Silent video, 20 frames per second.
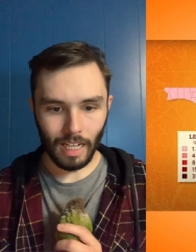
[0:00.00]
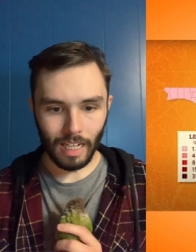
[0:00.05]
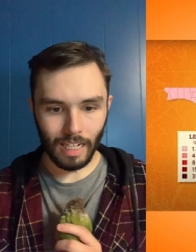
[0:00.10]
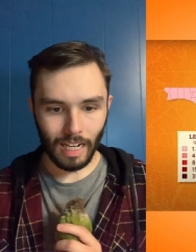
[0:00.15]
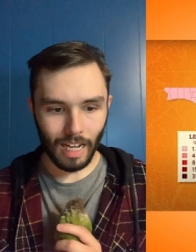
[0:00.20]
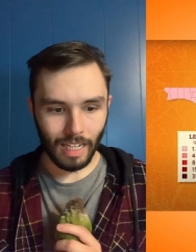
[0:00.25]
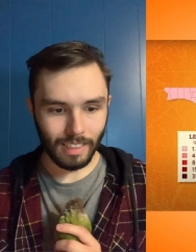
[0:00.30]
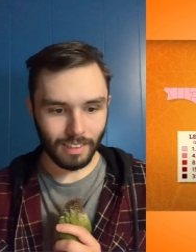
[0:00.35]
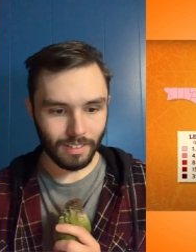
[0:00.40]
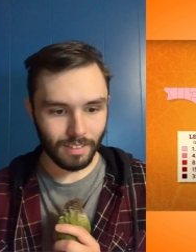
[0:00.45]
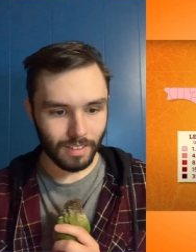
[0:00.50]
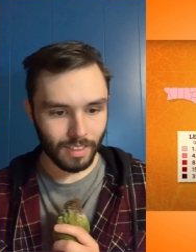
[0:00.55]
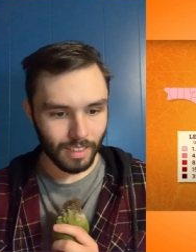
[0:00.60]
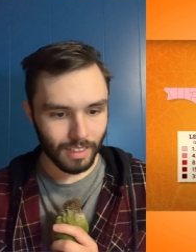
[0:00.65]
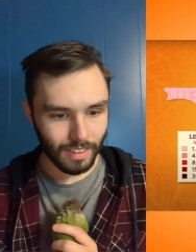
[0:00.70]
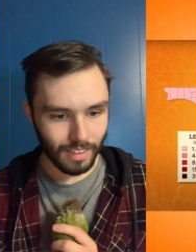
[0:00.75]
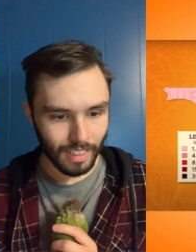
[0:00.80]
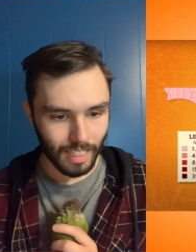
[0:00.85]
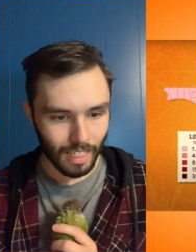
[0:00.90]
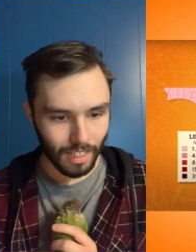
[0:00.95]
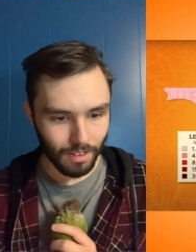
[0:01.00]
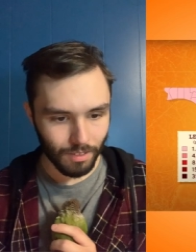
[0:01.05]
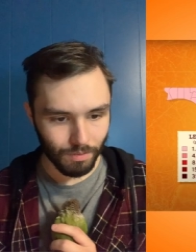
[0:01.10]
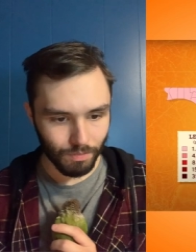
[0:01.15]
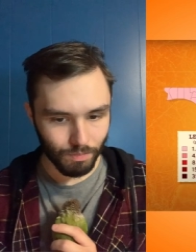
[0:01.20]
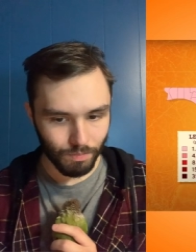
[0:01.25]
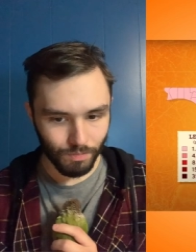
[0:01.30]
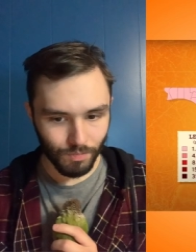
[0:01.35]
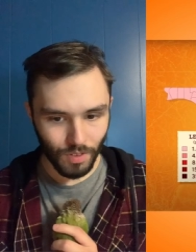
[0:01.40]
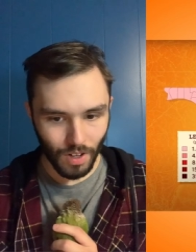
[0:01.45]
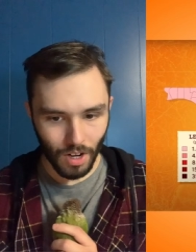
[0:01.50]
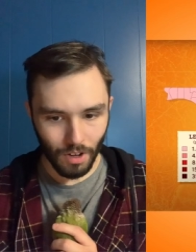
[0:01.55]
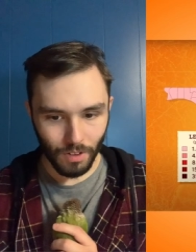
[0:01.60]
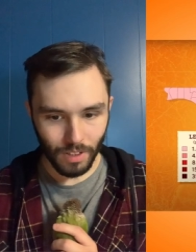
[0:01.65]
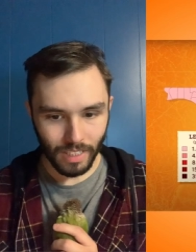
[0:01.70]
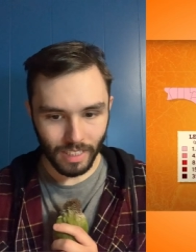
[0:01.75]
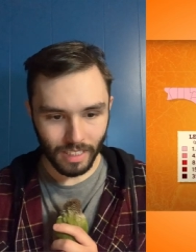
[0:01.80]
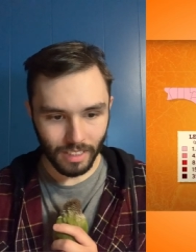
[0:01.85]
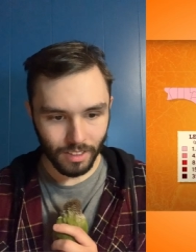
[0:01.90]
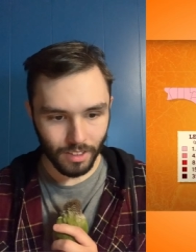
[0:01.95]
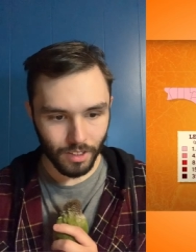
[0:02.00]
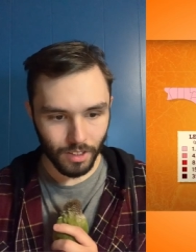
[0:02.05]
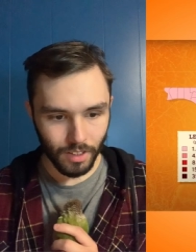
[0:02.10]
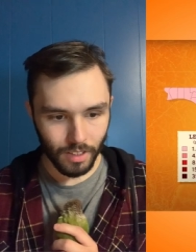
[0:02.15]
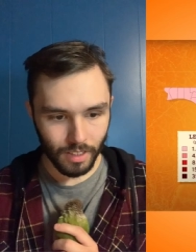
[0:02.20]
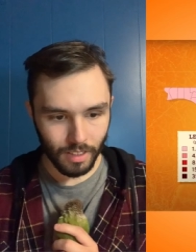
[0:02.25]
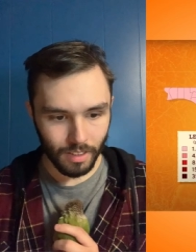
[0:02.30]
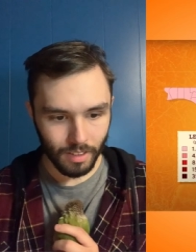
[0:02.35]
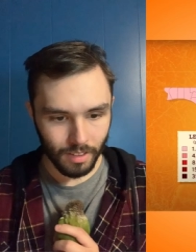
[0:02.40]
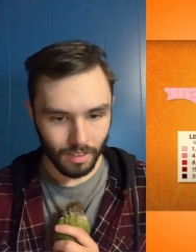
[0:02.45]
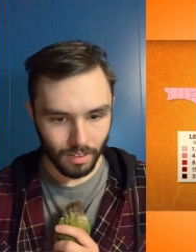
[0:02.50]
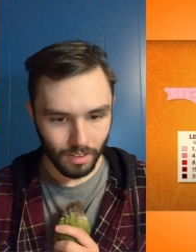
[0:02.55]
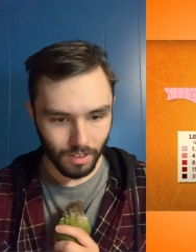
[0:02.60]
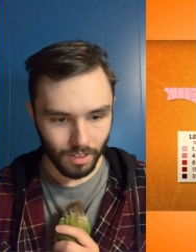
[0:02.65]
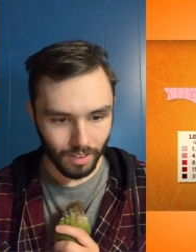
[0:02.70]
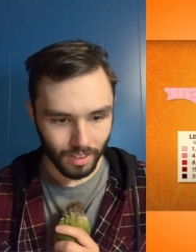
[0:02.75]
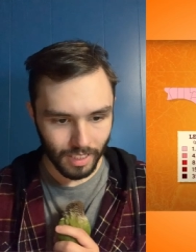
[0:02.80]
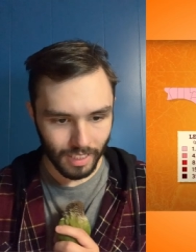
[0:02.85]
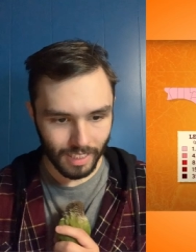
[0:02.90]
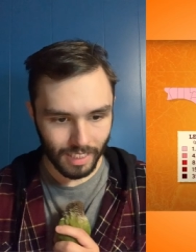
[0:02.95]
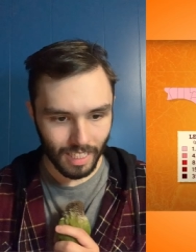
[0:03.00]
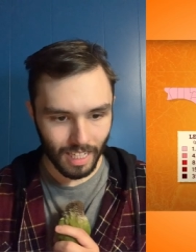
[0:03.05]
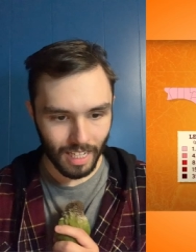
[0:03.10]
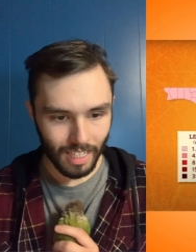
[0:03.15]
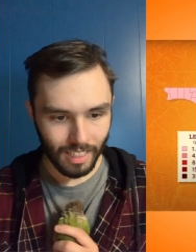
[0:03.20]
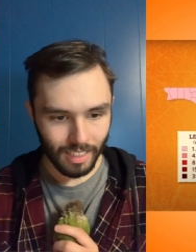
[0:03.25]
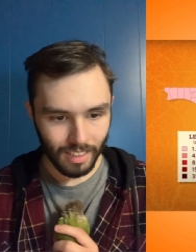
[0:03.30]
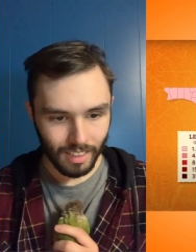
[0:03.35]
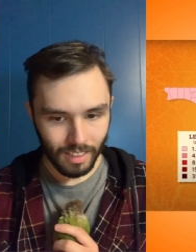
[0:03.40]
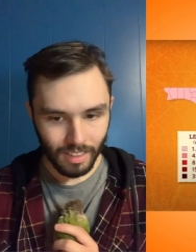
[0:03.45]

I, I didn't get a very good look at that.